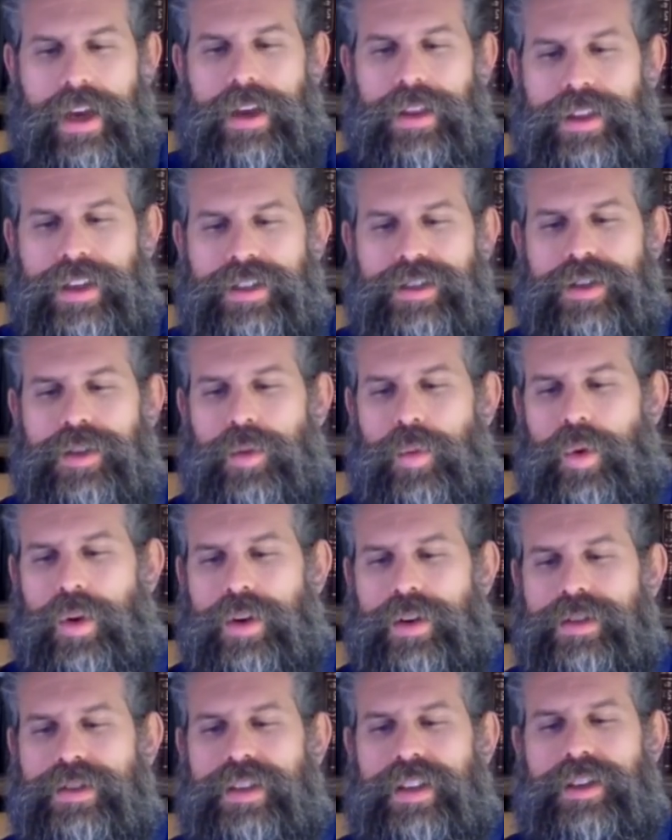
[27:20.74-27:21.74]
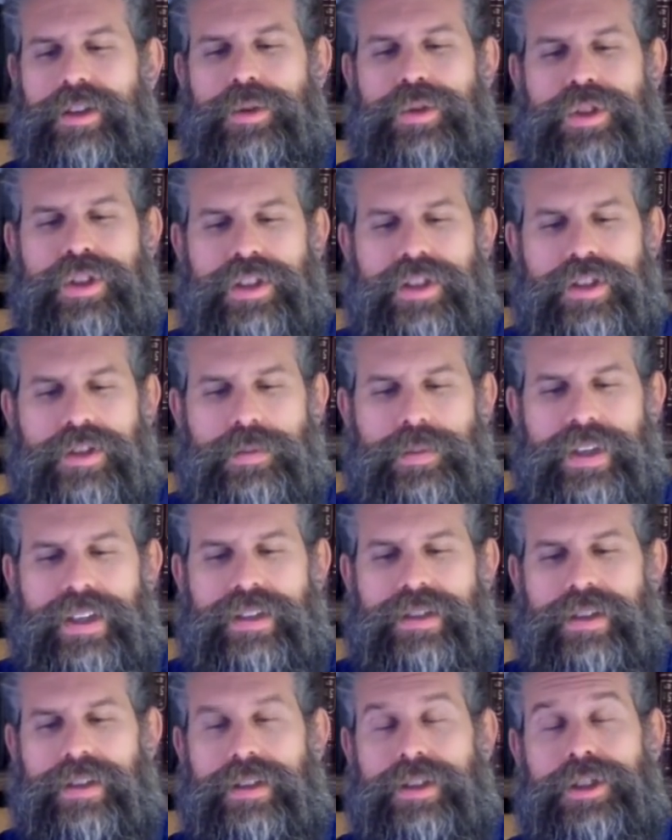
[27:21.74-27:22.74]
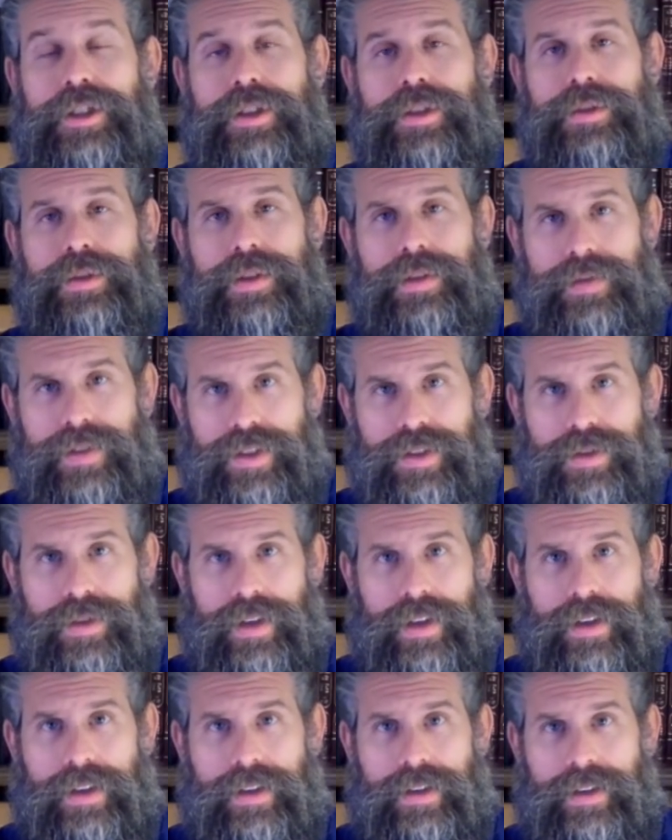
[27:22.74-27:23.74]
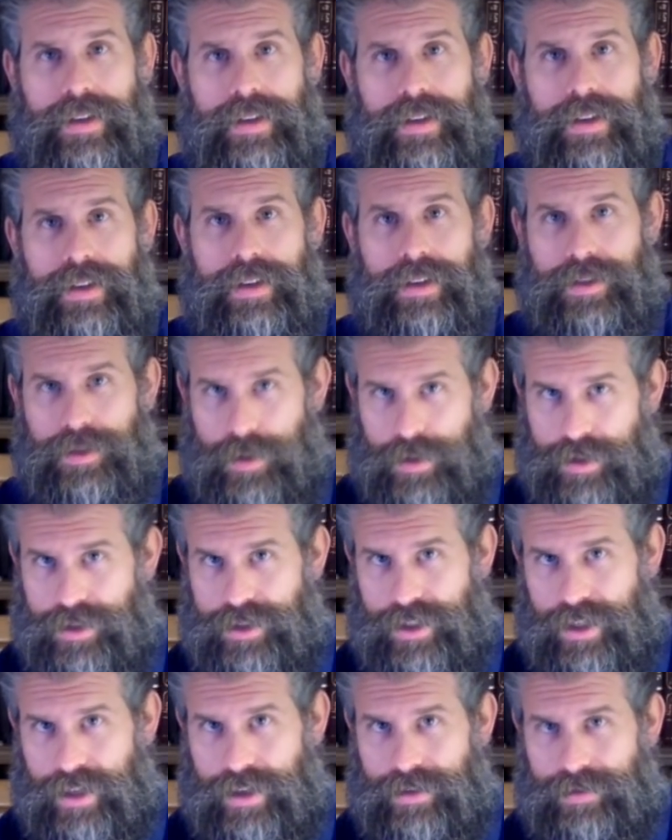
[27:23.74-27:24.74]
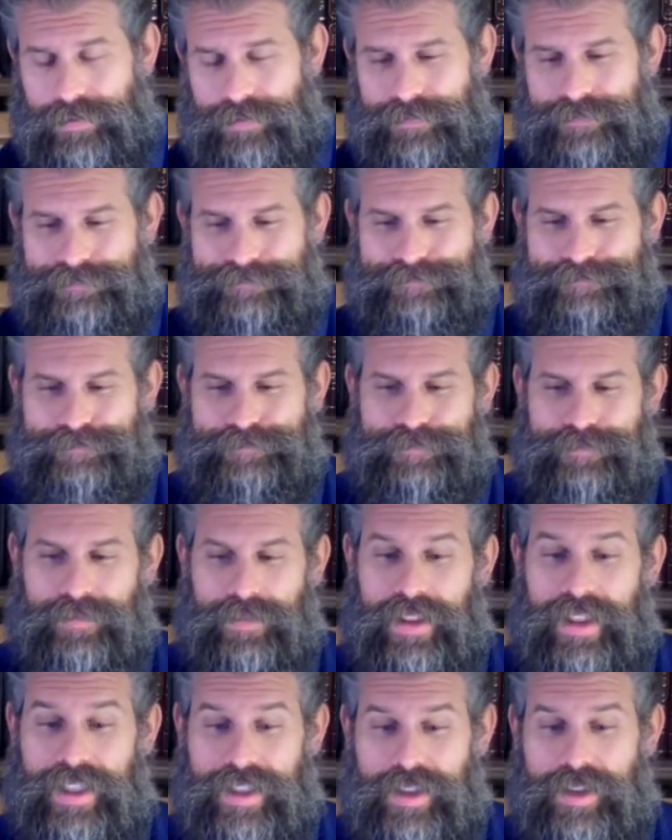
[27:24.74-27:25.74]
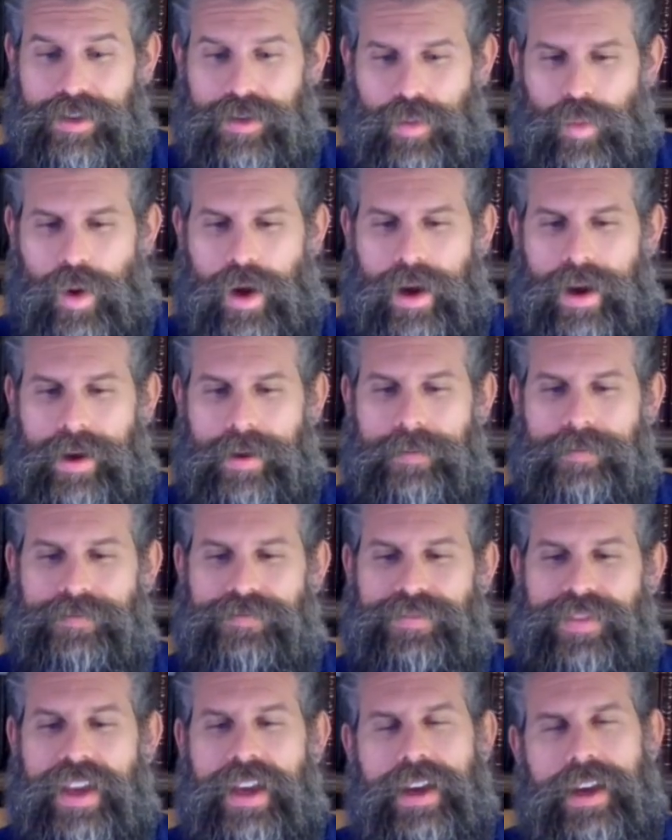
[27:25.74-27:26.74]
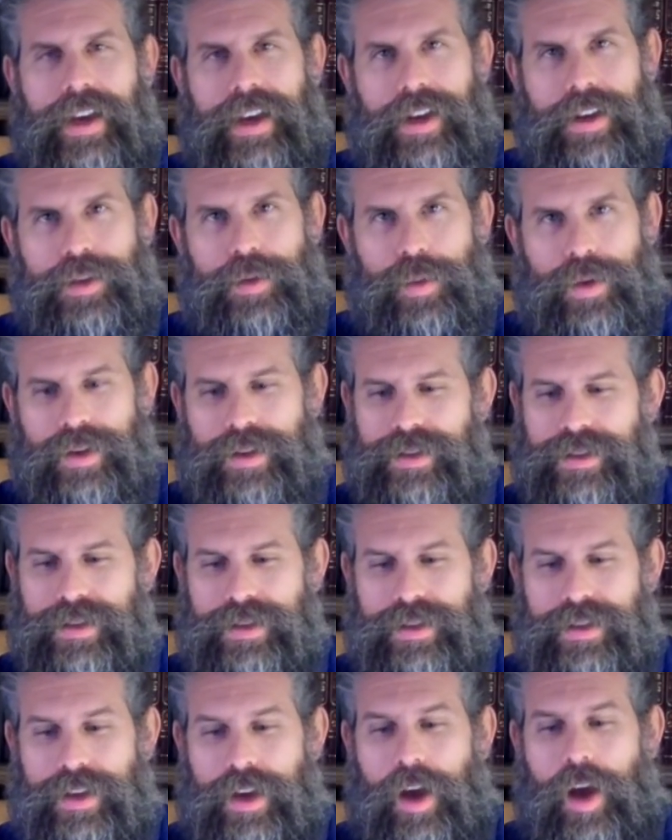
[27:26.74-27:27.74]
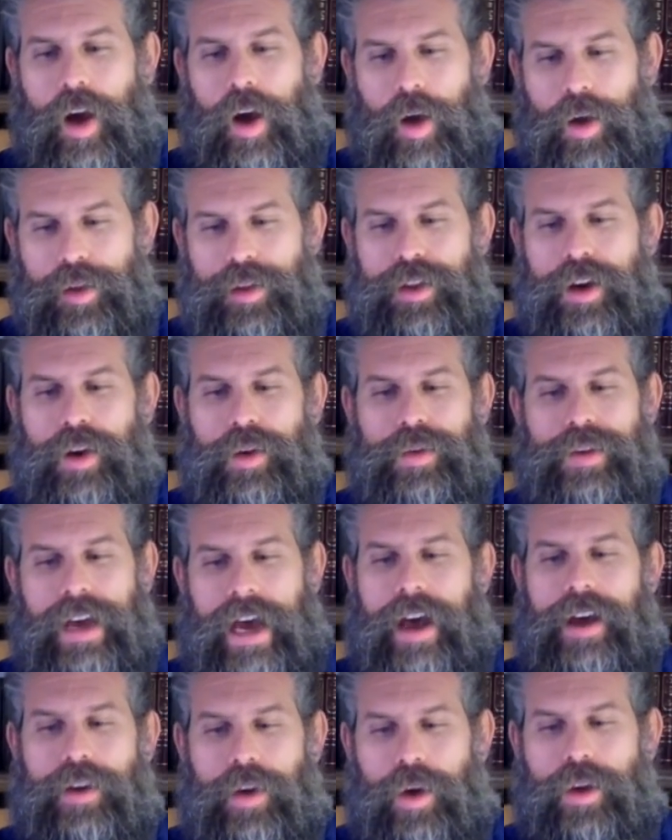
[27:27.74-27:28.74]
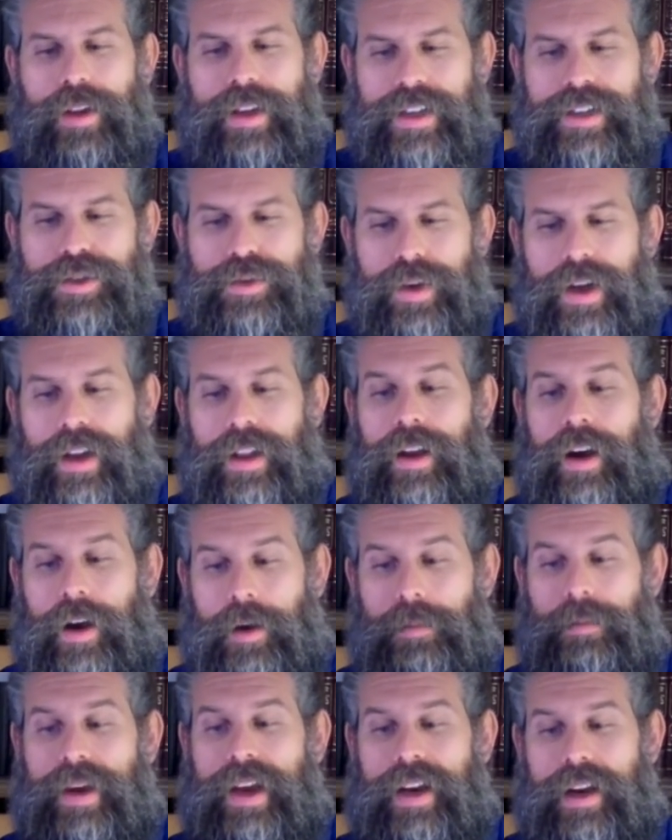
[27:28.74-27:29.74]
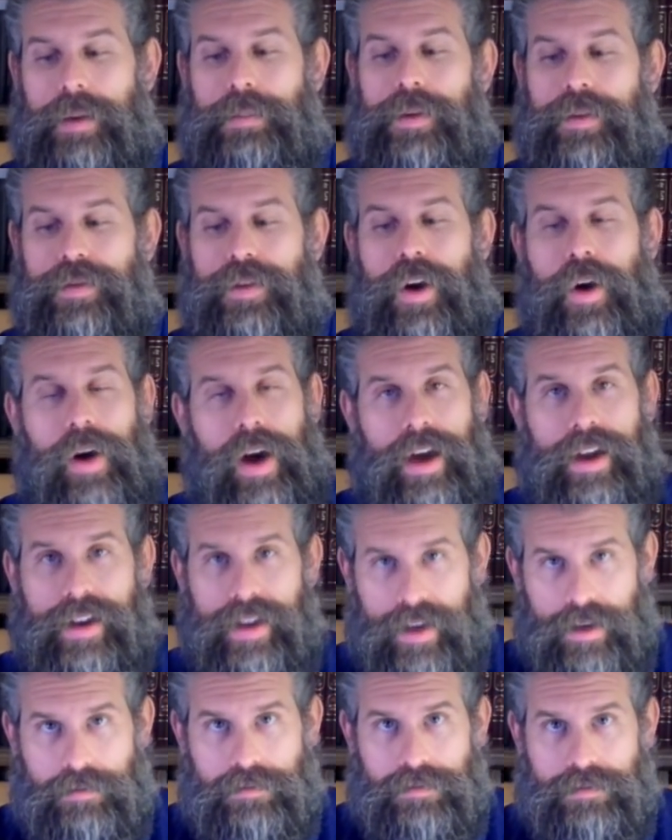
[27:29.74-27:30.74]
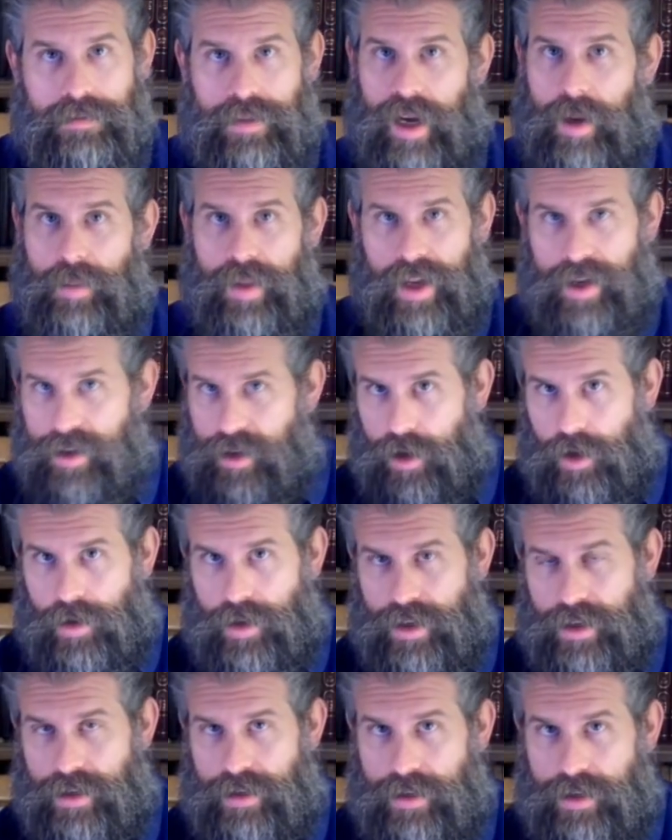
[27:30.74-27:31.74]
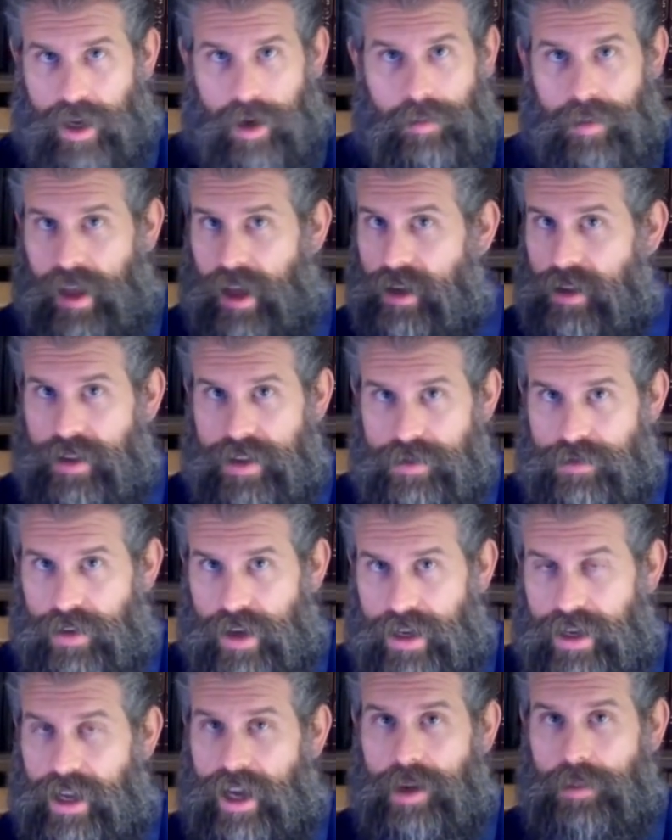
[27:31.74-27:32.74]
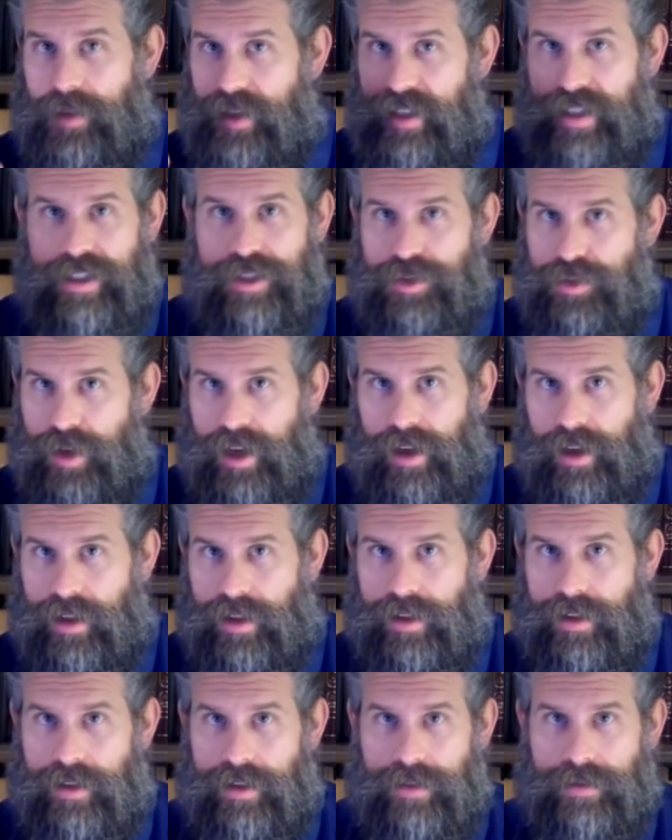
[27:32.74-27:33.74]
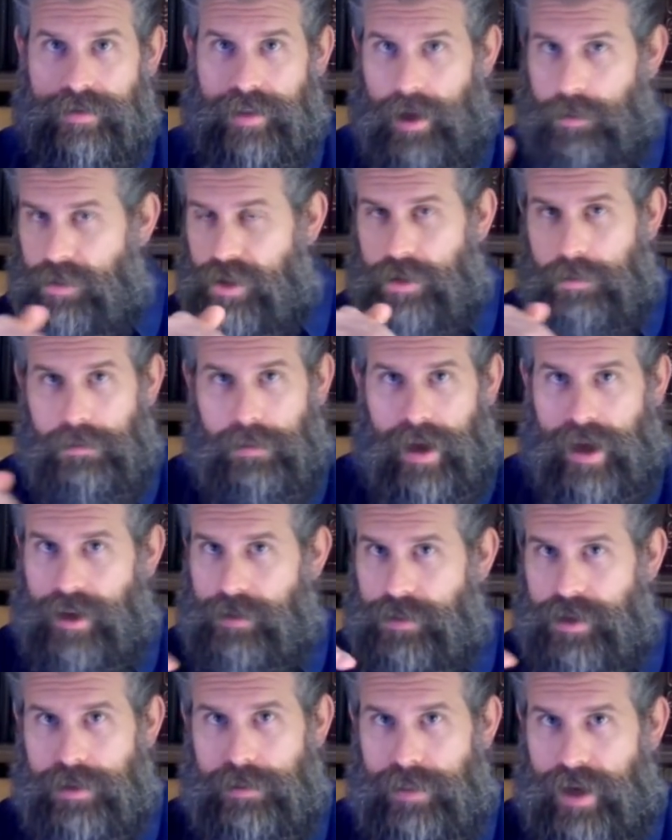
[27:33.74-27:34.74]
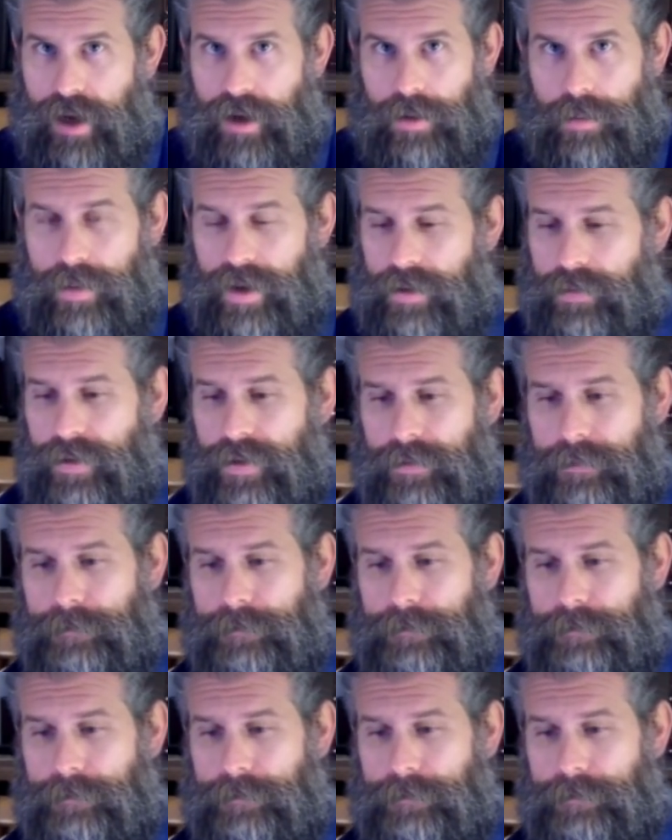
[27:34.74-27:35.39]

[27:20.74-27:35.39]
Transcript: These are the words that you shall speak to the children of Israel. Do you understand? This is why. In other words, although not all Israel are made up of Kohanim, I'm not a Kohen, I'm not a Levite, I'm an Israel. I'm on the bottom of the barrel, baby.